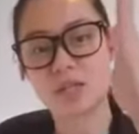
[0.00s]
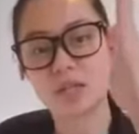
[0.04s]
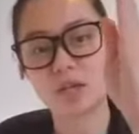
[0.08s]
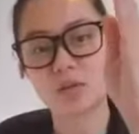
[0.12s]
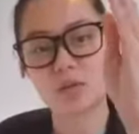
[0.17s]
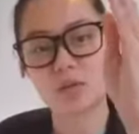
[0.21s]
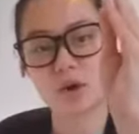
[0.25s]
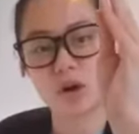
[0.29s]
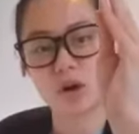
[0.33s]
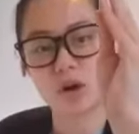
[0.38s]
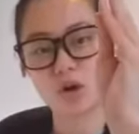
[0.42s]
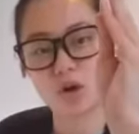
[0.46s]

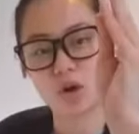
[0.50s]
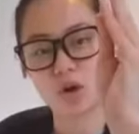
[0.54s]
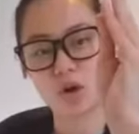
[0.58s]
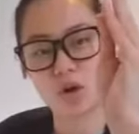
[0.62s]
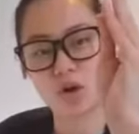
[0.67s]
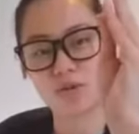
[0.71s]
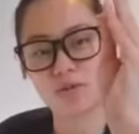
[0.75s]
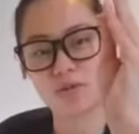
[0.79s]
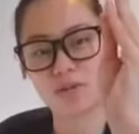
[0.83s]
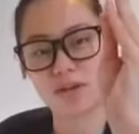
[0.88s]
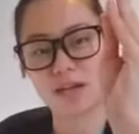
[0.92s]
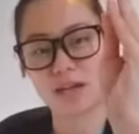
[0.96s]
So we're not
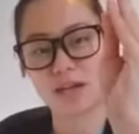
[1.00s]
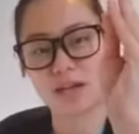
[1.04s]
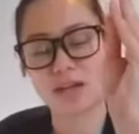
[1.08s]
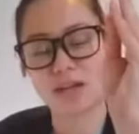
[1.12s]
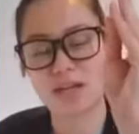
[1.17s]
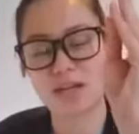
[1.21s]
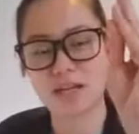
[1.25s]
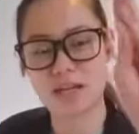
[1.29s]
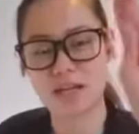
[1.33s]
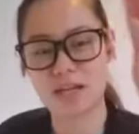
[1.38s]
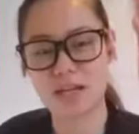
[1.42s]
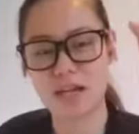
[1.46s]
curving
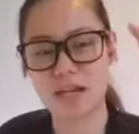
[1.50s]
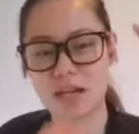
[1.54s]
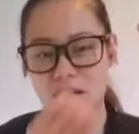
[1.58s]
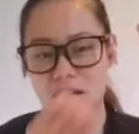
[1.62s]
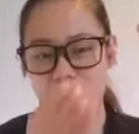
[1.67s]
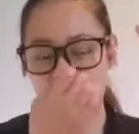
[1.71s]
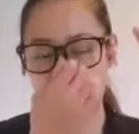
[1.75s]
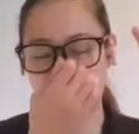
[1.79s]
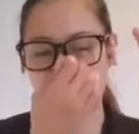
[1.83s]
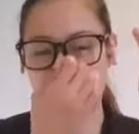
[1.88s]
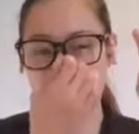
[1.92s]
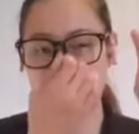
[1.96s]
in in
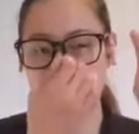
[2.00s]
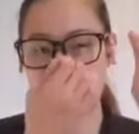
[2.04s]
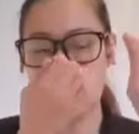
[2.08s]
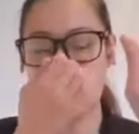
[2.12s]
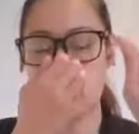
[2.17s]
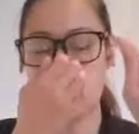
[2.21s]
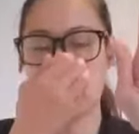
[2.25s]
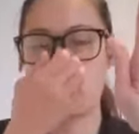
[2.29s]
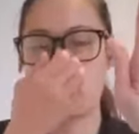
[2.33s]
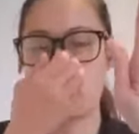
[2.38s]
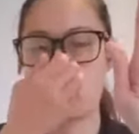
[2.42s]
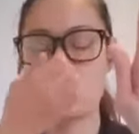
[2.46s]
any way.
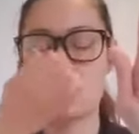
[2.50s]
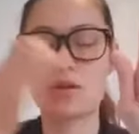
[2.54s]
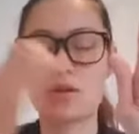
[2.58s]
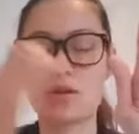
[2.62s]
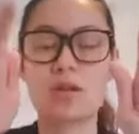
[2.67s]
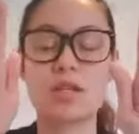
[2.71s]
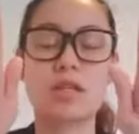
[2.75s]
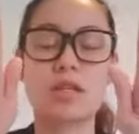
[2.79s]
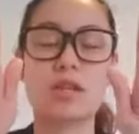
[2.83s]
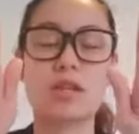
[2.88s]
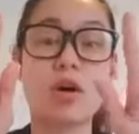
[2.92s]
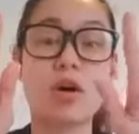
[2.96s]

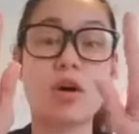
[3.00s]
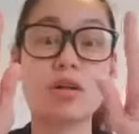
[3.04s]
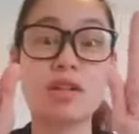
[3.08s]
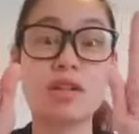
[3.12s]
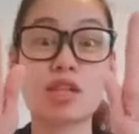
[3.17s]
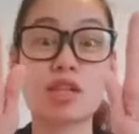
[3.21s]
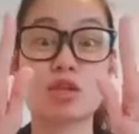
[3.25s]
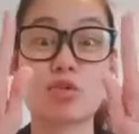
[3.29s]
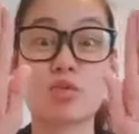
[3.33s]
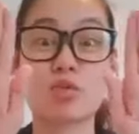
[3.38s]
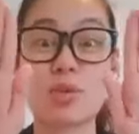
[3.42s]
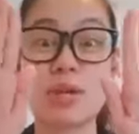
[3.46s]
Fingers long,
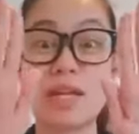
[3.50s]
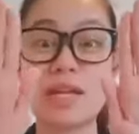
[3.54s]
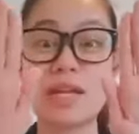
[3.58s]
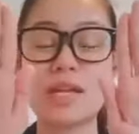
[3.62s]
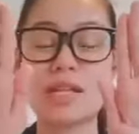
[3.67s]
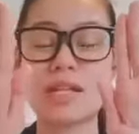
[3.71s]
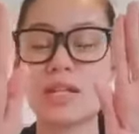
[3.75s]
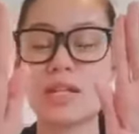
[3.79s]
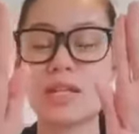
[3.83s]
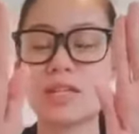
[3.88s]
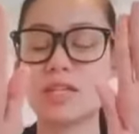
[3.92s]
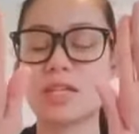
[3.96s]

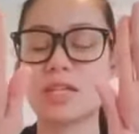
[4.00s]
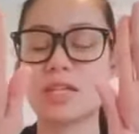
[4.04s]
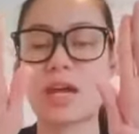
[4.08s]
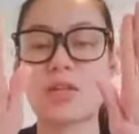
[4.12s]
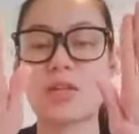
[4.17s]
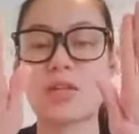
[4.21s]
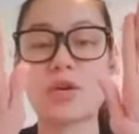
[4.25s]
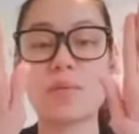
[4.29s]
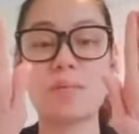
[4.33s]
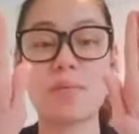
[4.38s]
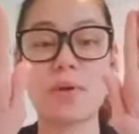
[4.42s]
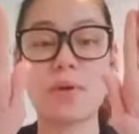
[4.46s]
squeezing
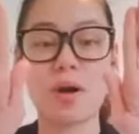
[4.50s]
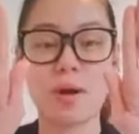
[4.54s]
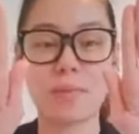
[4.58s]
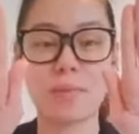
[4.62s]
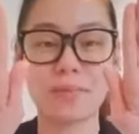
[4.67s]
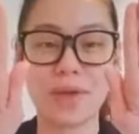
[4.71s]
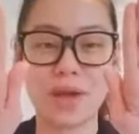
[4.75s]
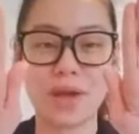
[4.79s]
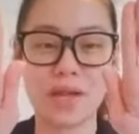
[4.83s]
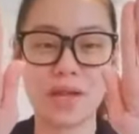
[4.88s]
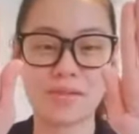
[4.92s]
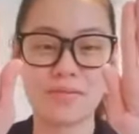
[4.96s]
together,
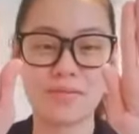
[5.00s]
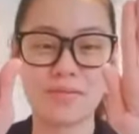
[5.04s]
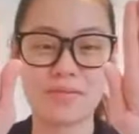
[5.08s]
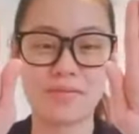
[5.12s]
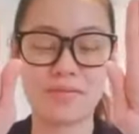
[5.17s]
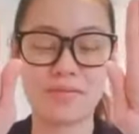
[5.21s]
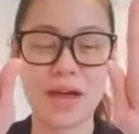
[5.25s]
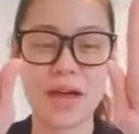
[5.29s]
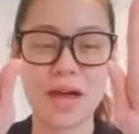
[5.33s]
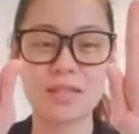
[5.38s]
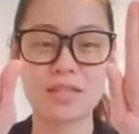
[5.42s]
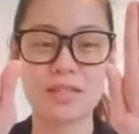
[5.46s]
palm nice and
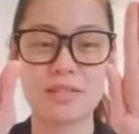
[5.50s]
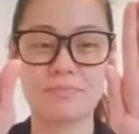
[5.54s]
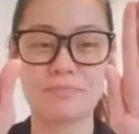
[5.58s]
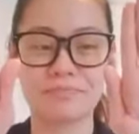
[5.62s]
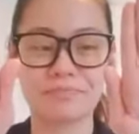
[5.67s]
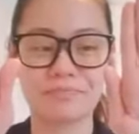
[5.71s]
flat.